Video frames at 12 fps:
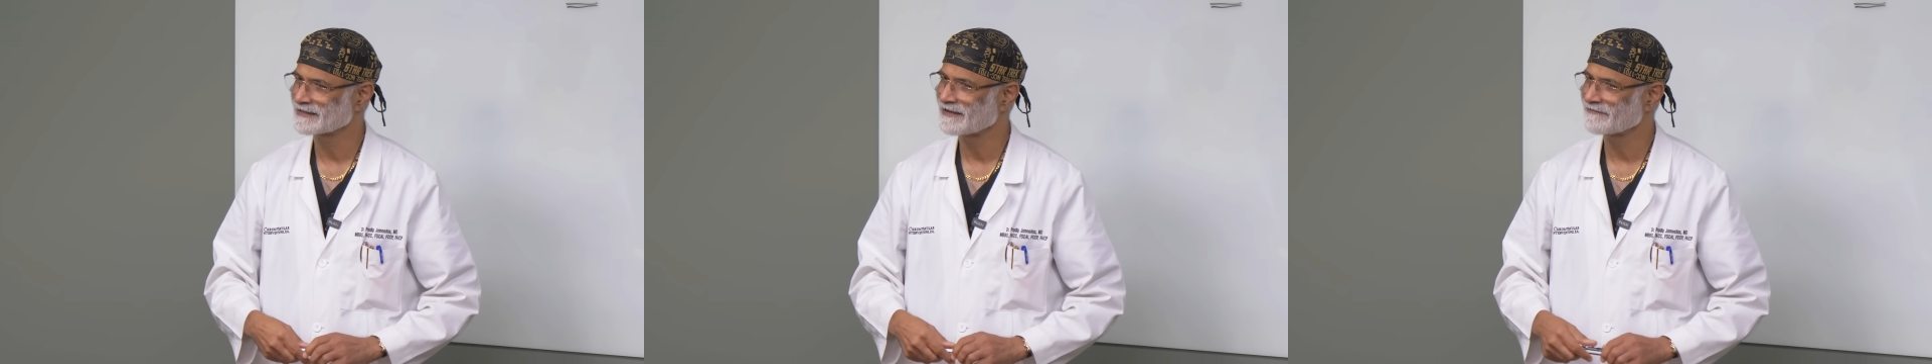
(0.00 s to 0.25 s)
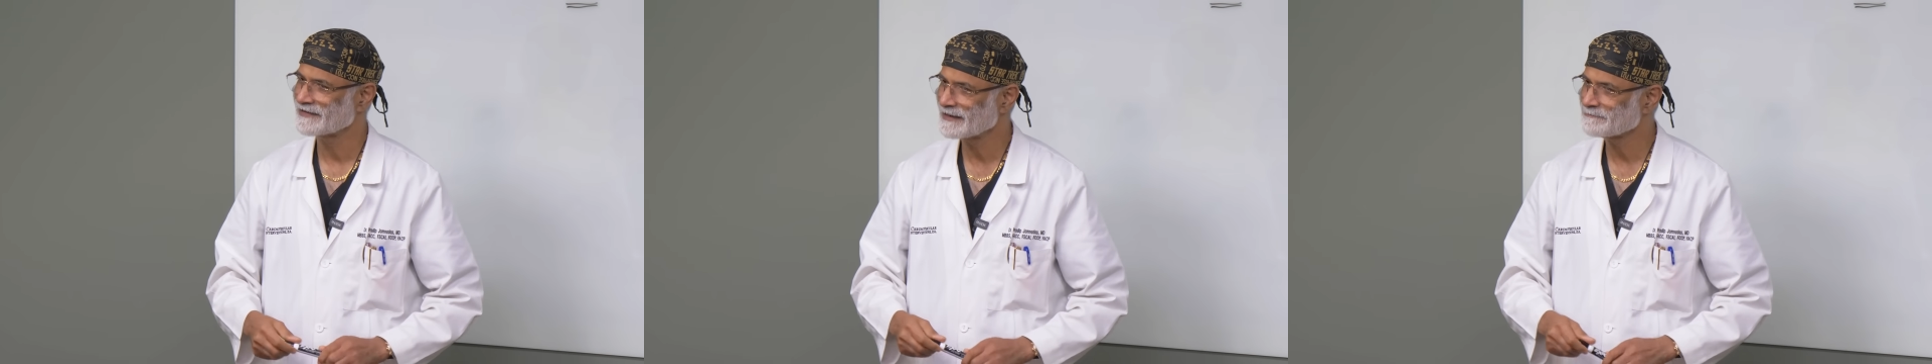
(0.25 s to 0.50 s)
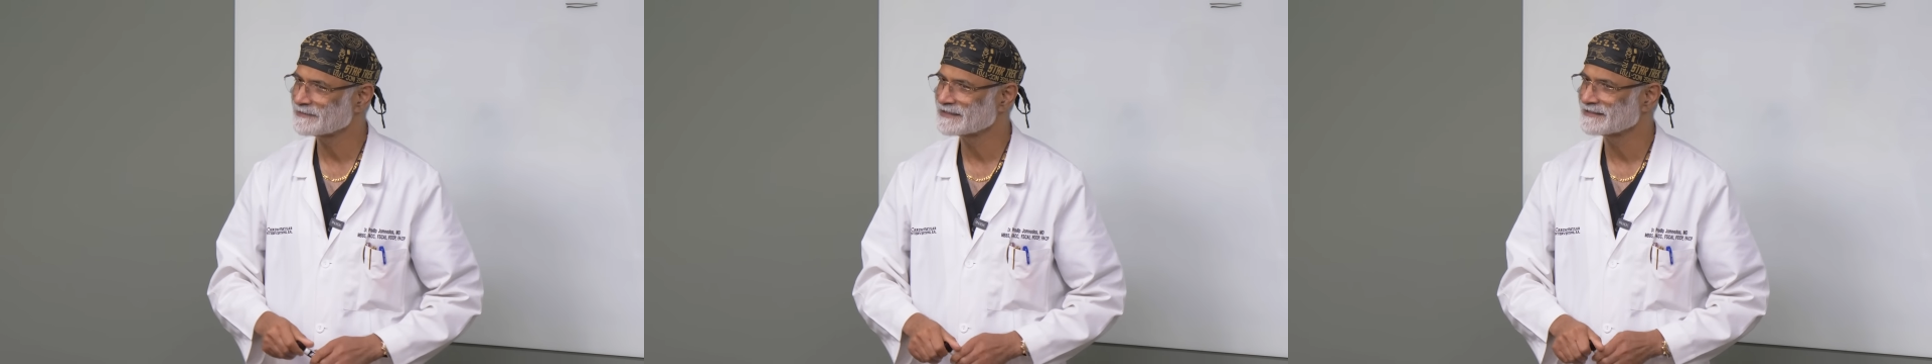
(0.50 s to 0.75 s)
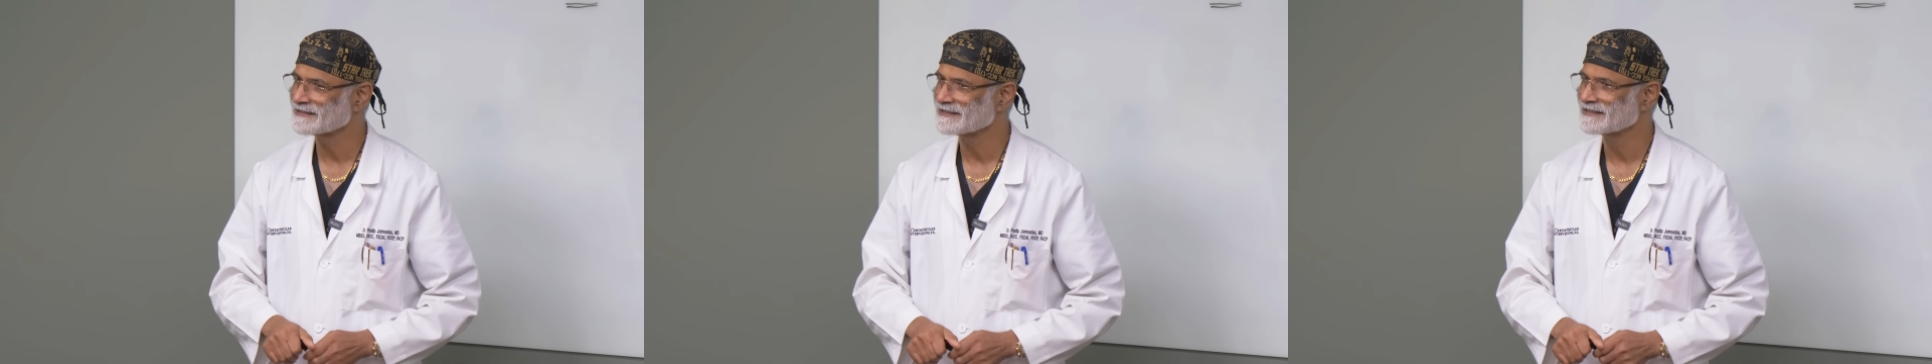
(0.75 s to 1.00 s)
They have
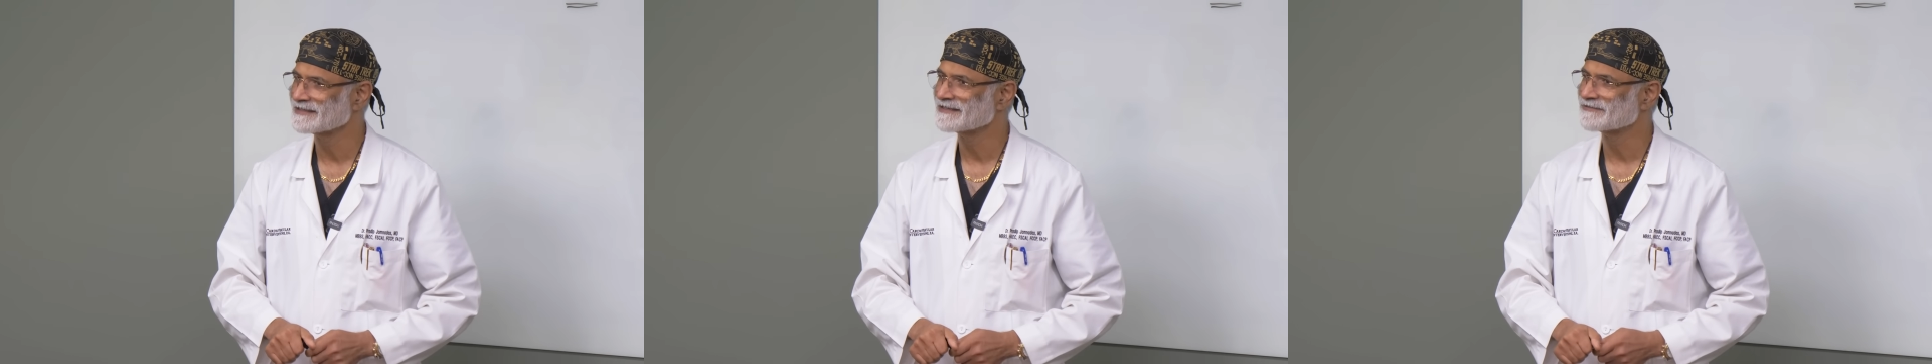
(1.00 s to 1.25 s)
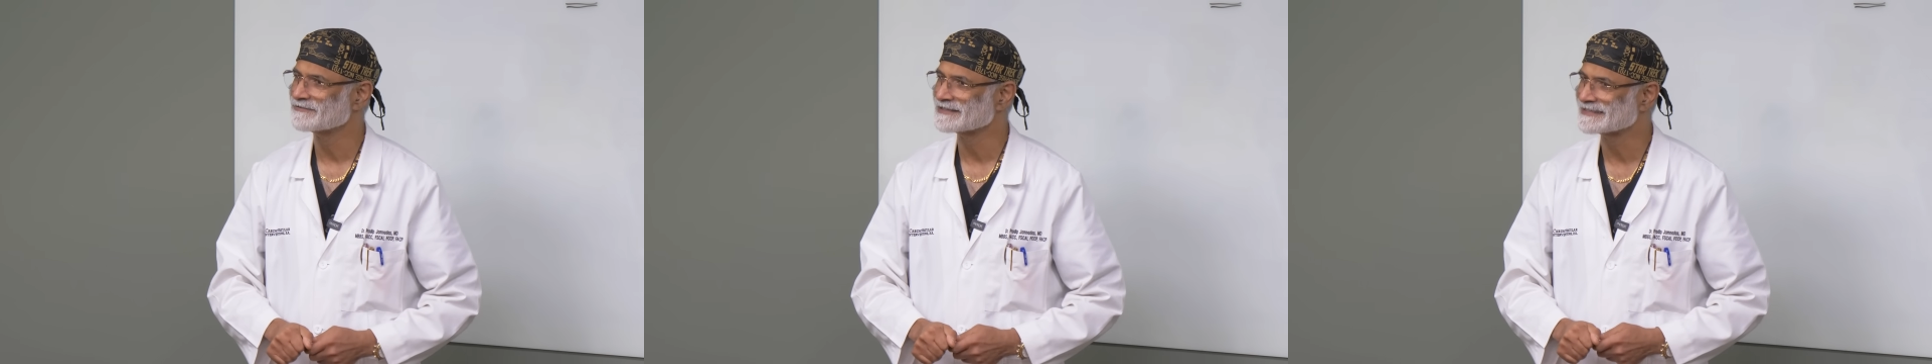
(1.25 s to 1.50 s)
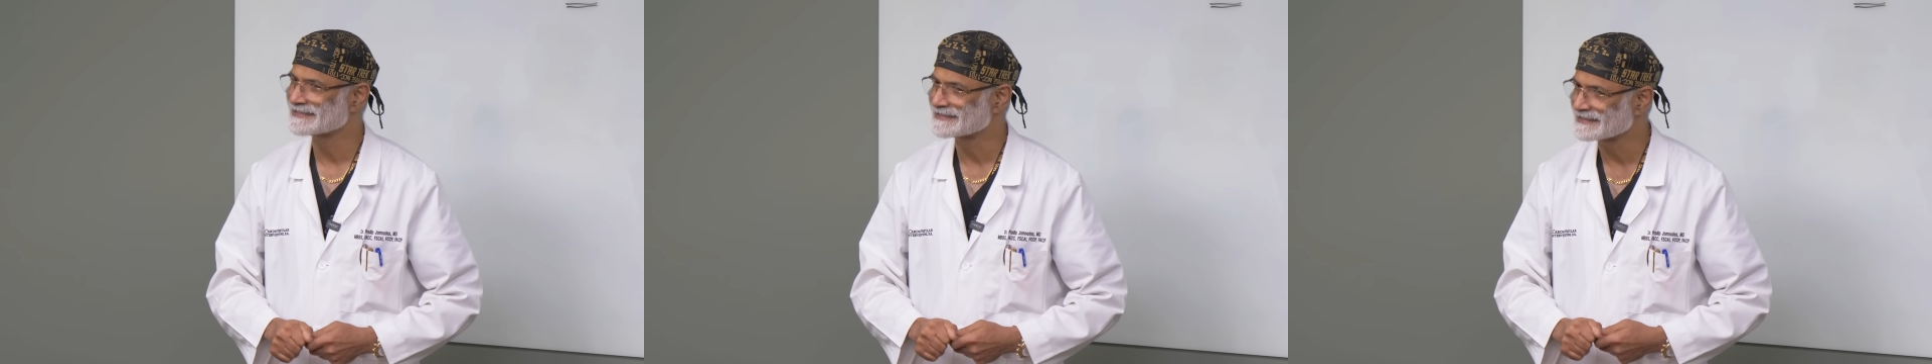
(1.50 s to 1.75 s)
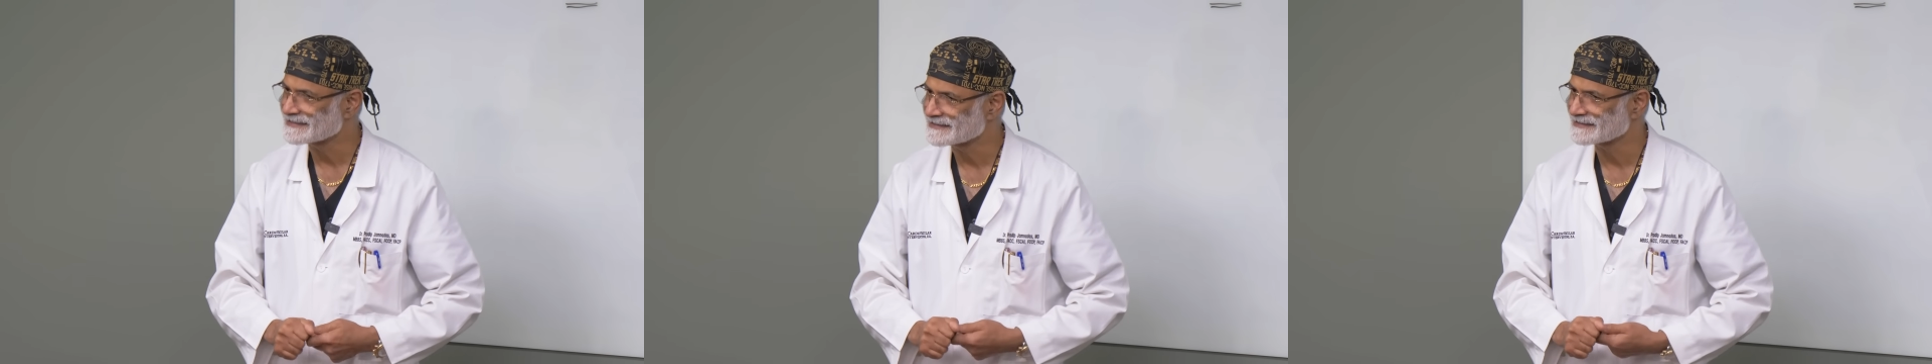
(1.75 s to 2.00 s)
leptin
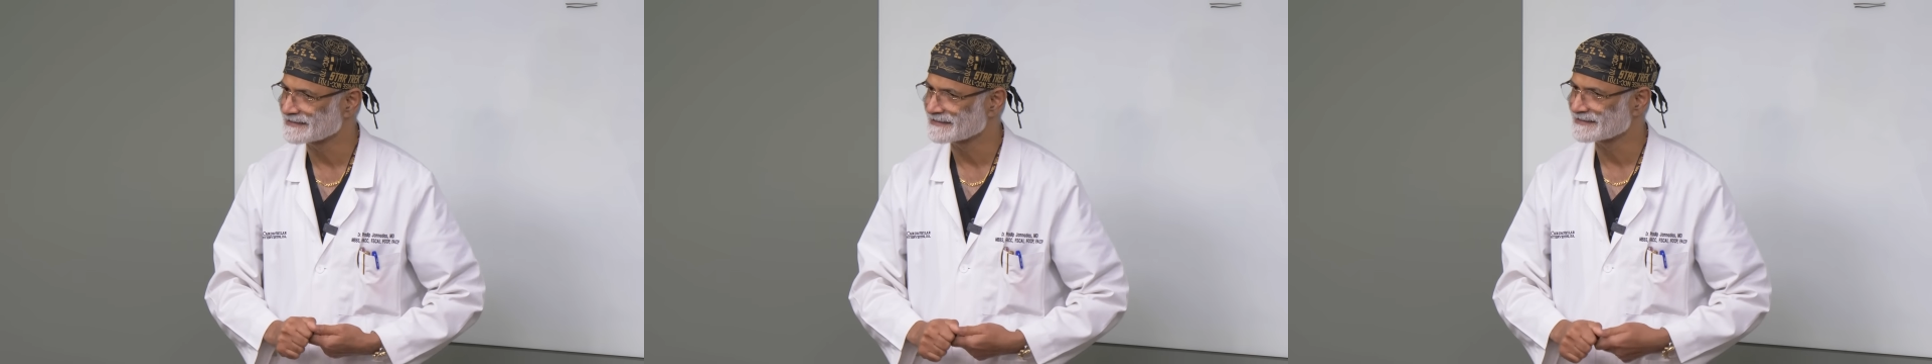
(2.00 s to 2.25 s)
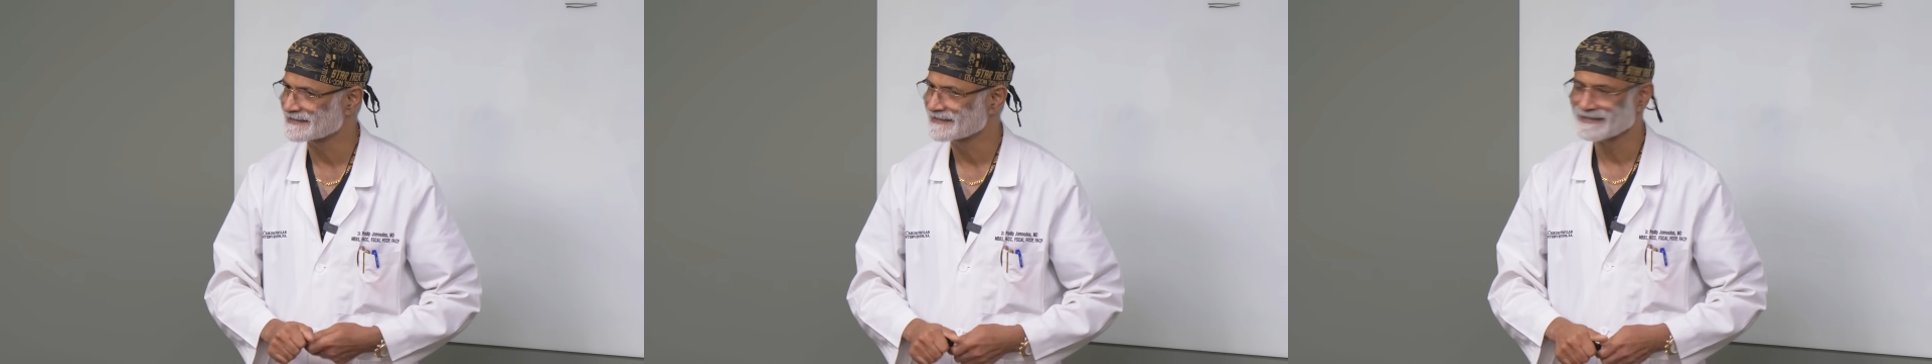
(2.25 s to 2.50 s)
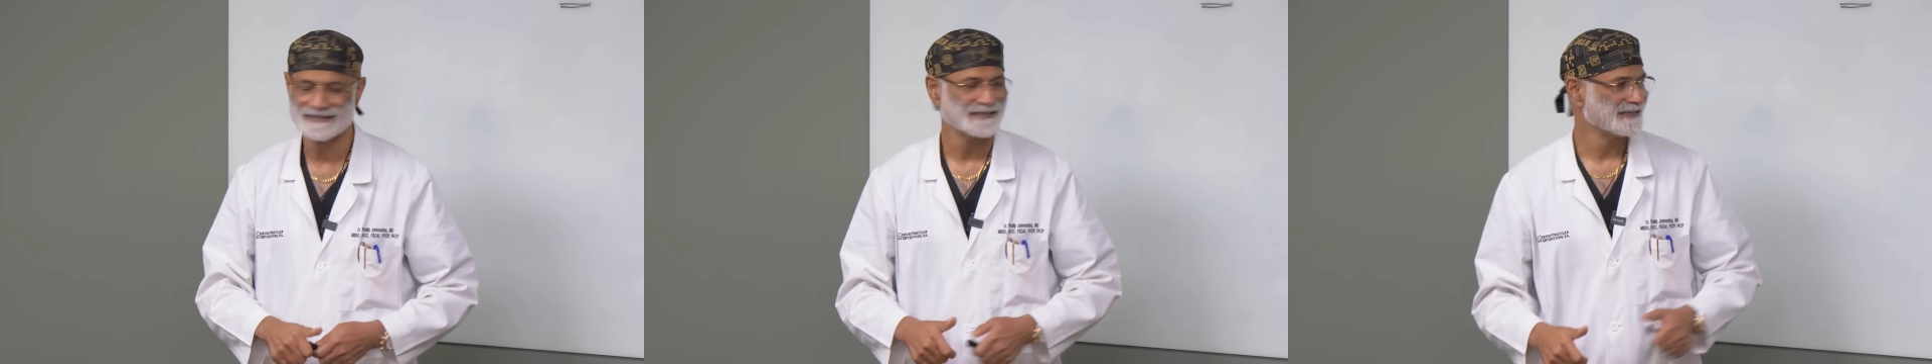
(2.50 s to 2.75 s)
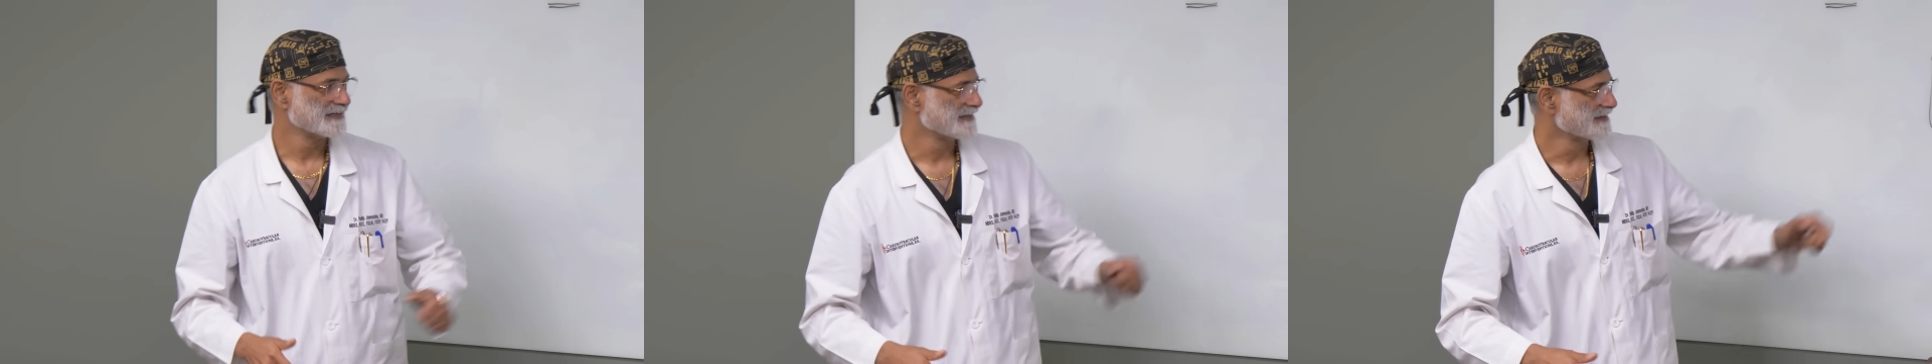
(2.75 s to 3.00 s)
resistance.
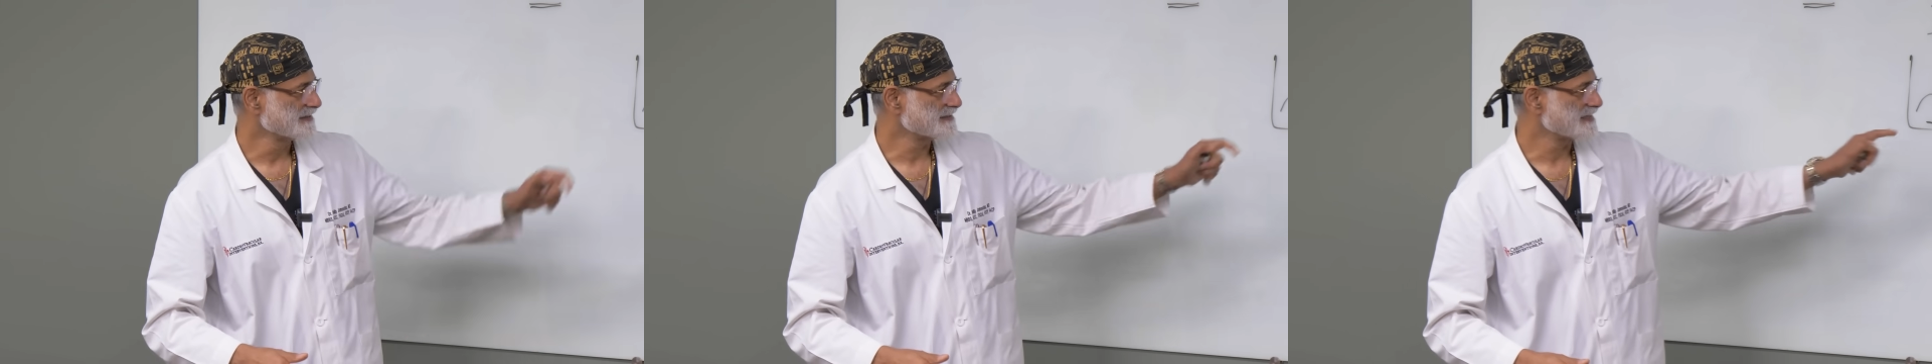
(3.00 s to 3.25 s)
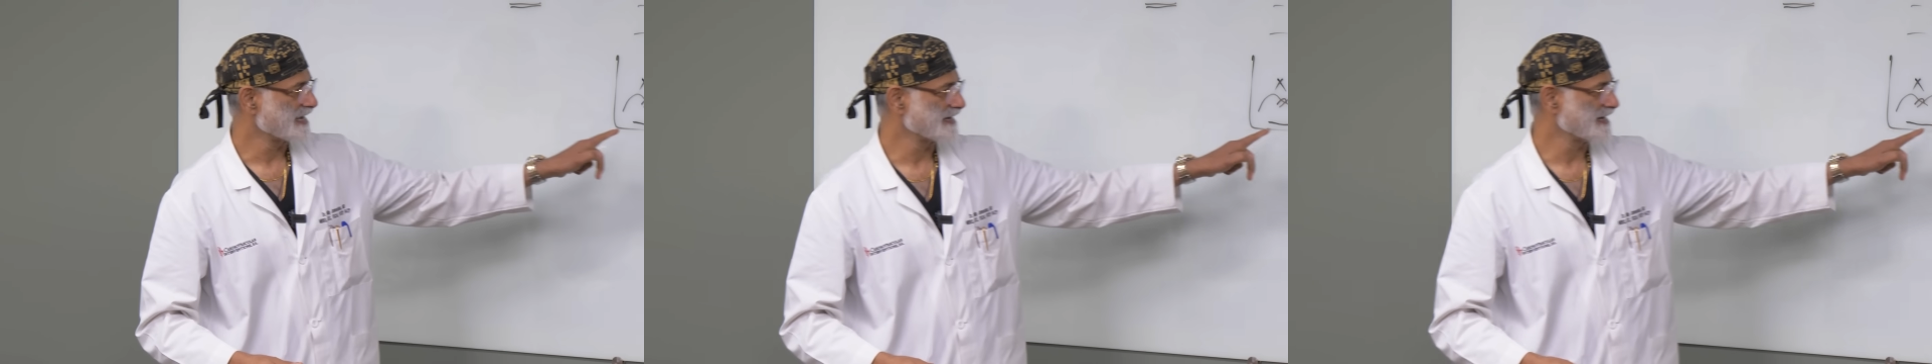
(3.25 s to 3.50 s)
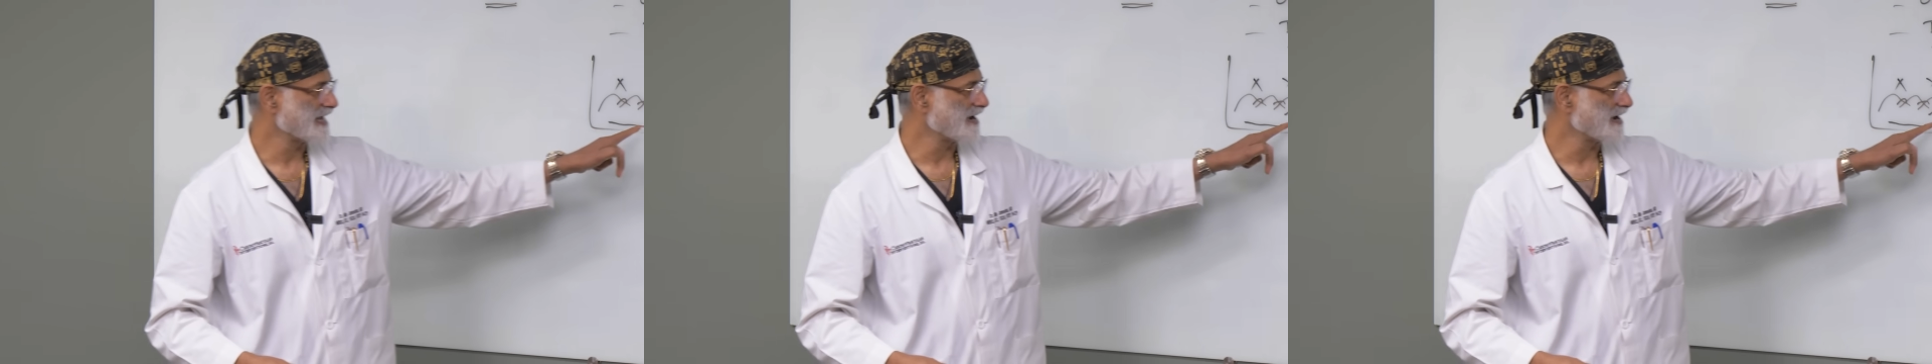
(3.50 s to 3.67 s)
This guy